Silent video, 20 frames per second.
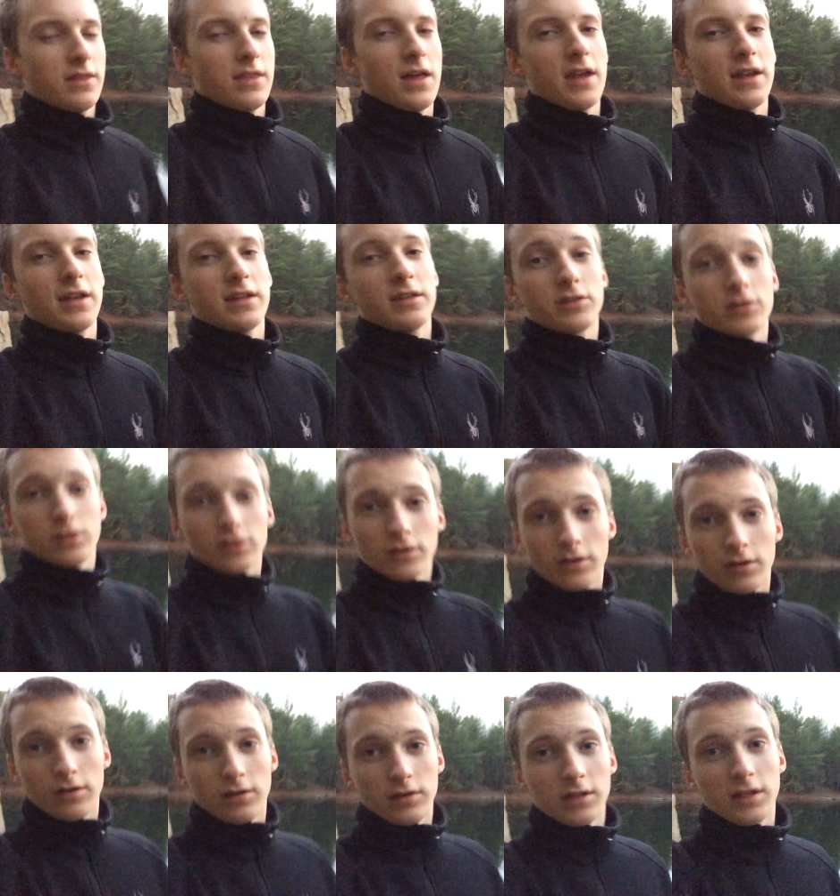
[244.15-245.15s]
that in
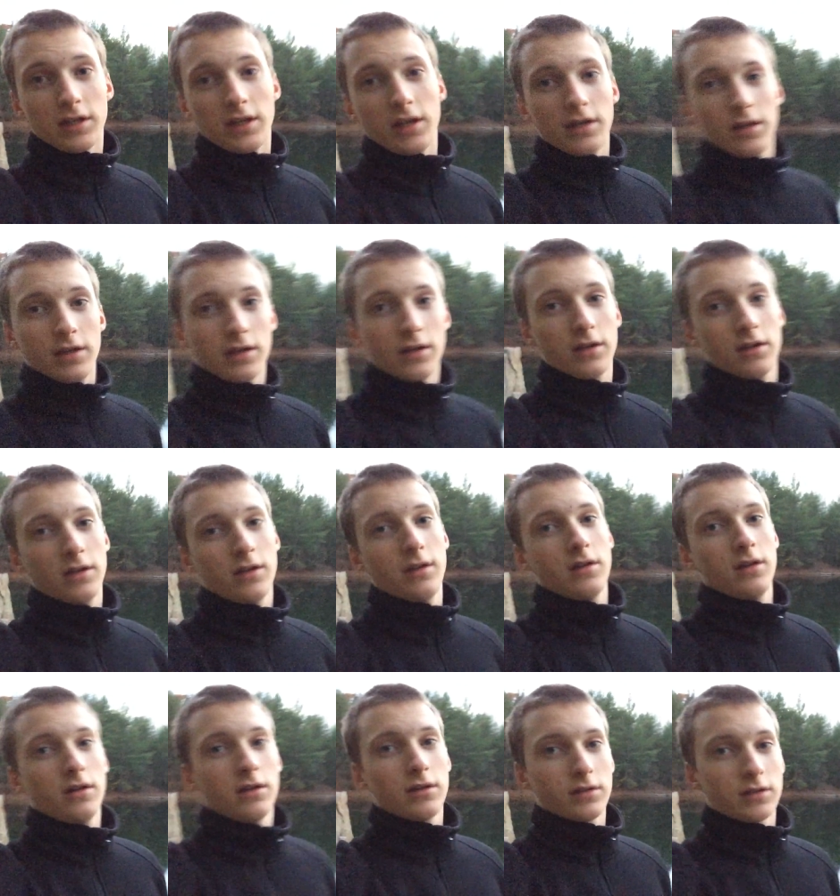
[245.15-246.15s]
turn lead
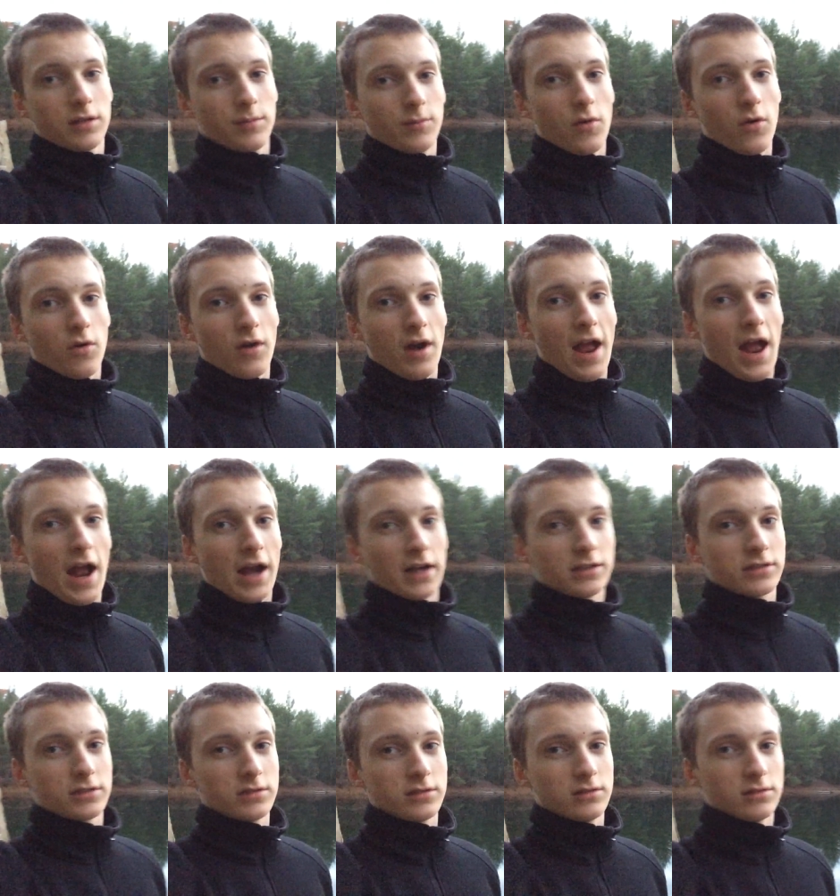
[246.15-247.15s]
to more
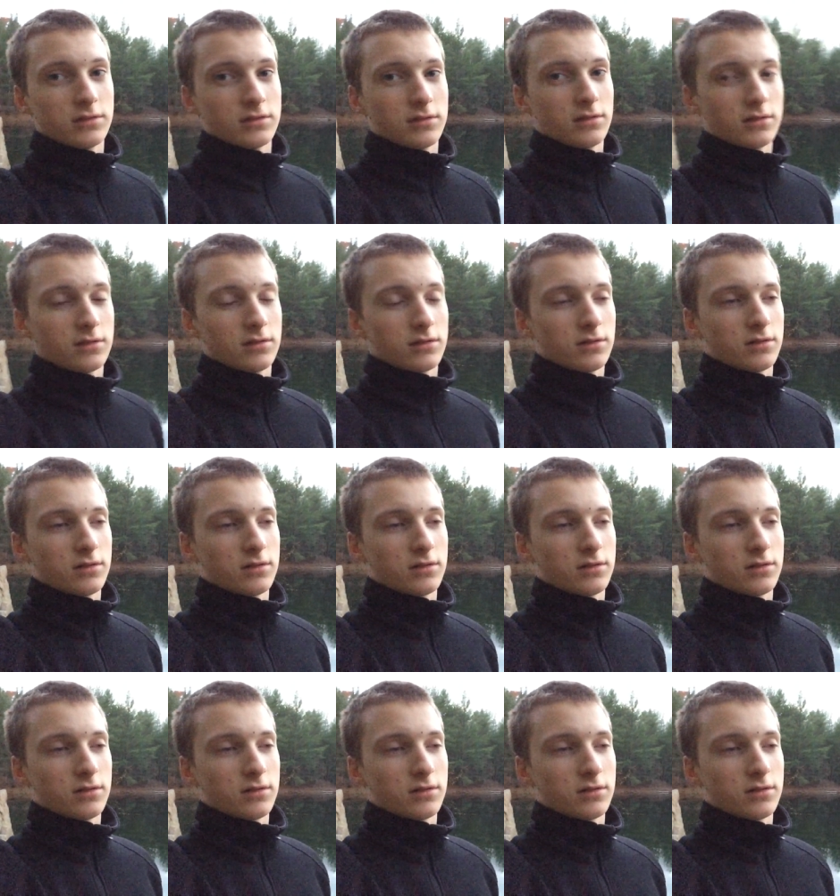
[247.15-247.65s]
actions